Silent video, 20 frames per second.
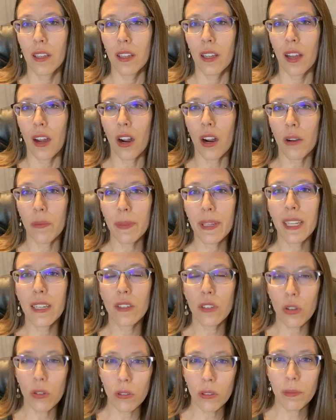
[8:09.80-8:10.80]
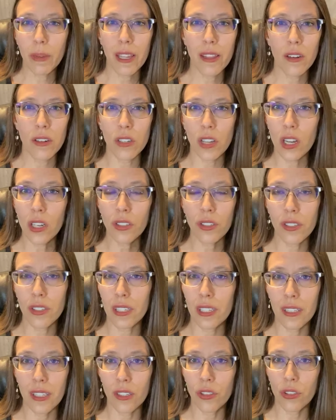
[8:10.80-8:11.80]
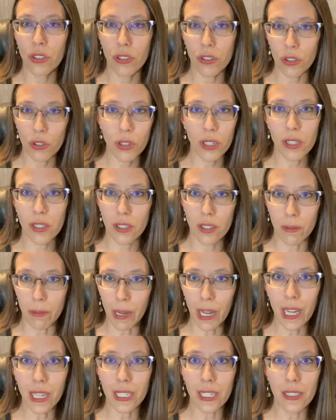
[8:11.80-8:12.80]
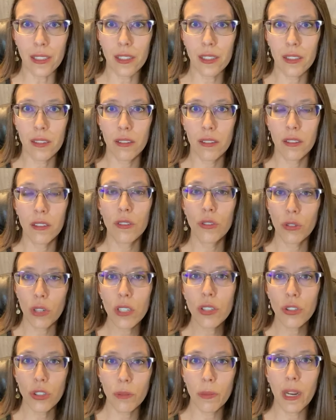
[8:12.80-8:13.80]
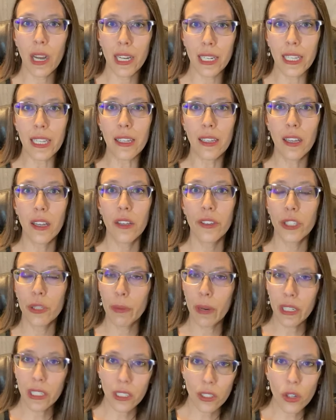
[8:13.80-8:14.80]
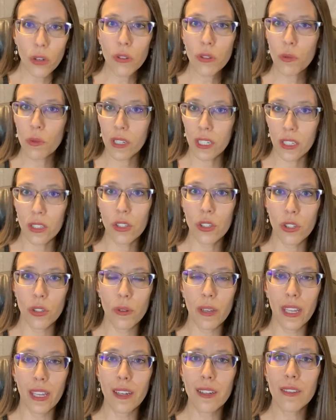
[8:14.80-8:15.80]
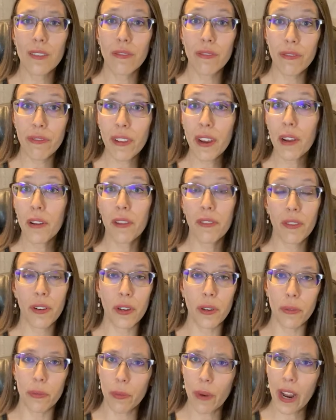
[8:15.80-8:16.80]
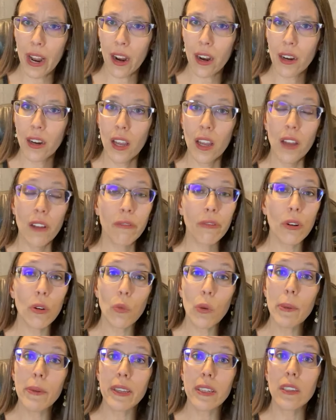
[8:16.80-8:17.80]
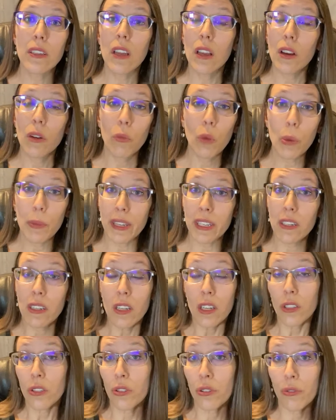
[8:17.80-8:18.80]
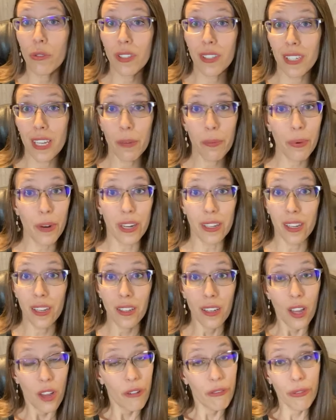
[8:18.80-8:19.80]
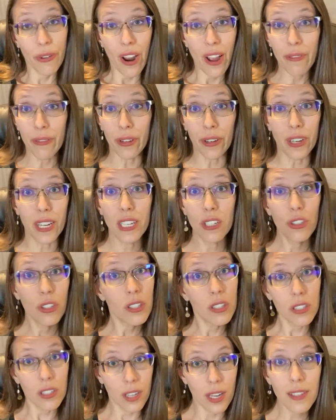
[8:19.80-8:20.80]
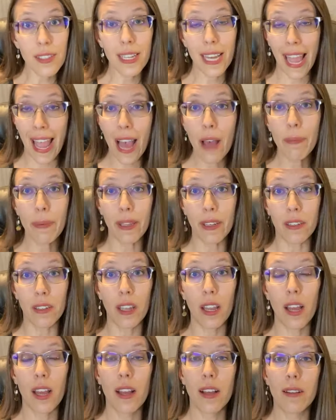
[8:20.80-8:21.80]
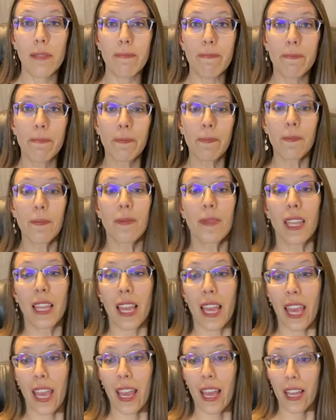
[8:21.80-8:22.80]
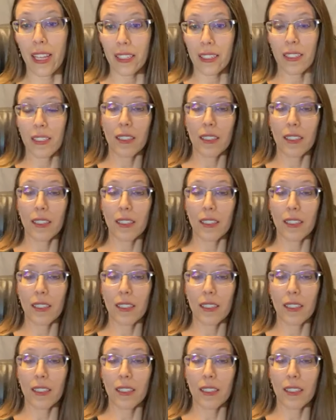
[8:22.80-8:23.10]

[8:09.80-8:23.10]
are being told by their doctors that they shouldn't trust their bodies. Trust your body. Your body knows what it's doing. It is very, very rare for a woman to stay pregnant forever. It just doesn't happen. And